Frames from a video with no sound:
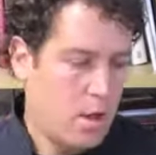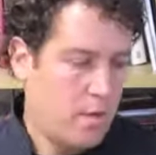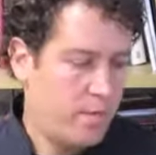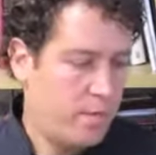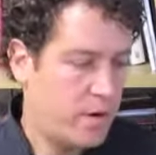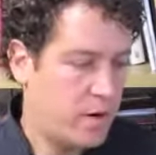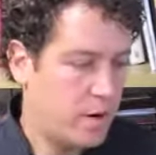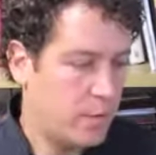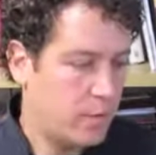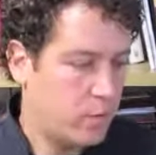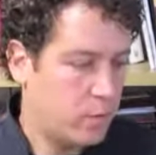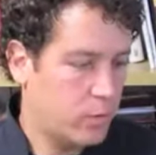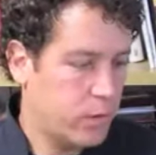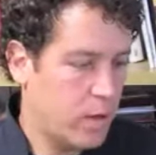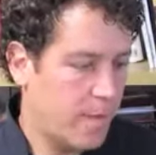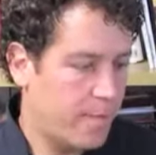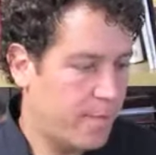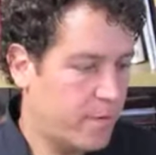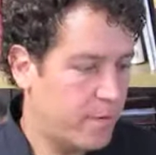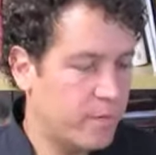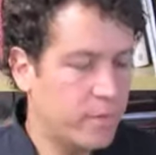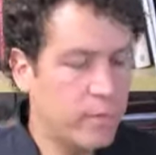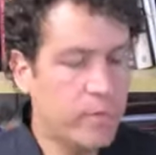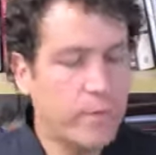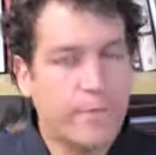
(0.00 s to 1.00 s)
Been a, I've
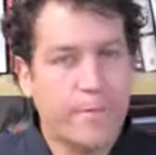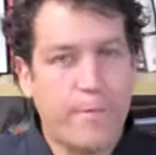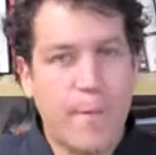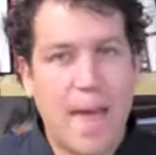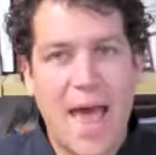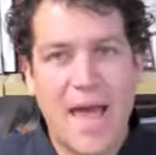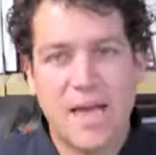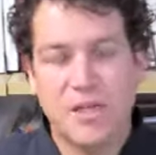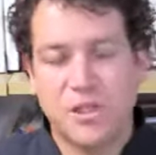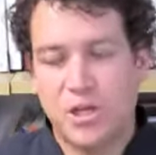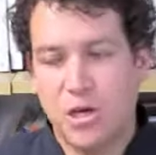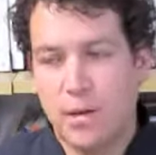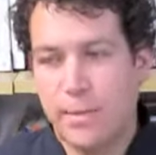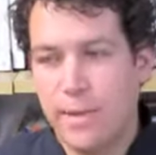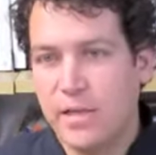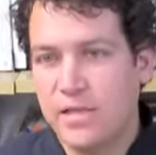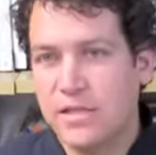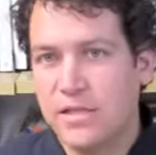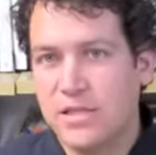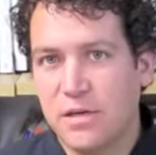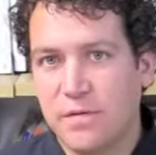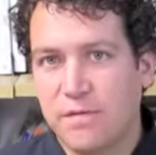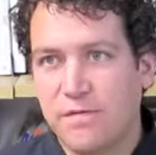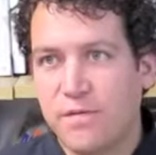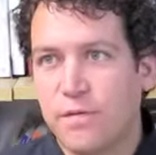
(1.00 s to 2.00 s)
been passionate about
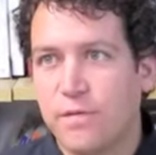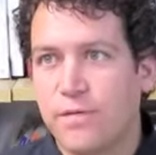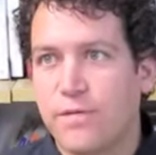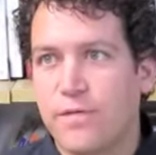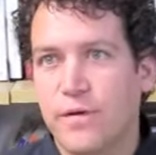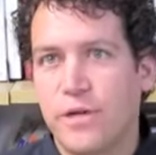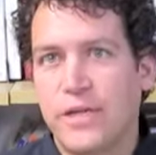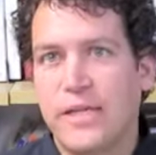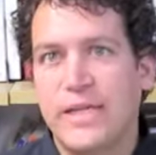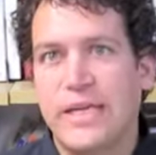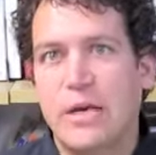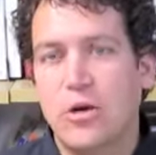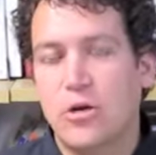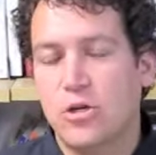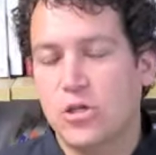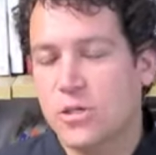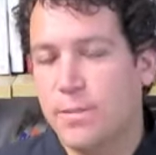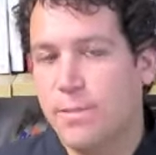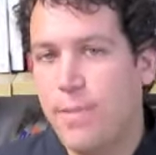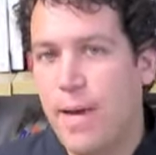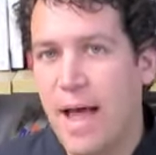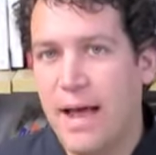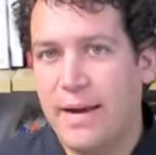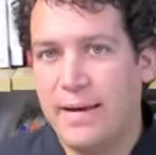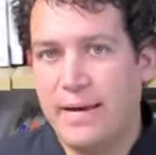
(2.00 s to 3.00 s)
seafood for years
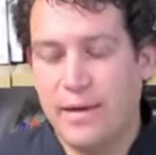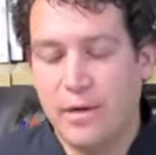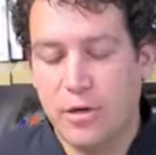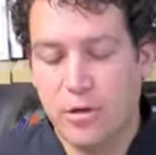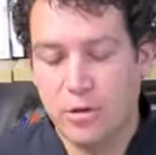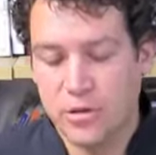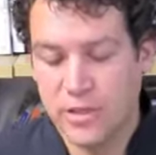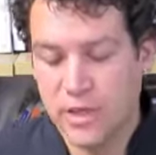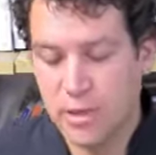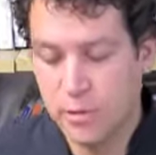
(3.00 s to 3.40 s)
upon years.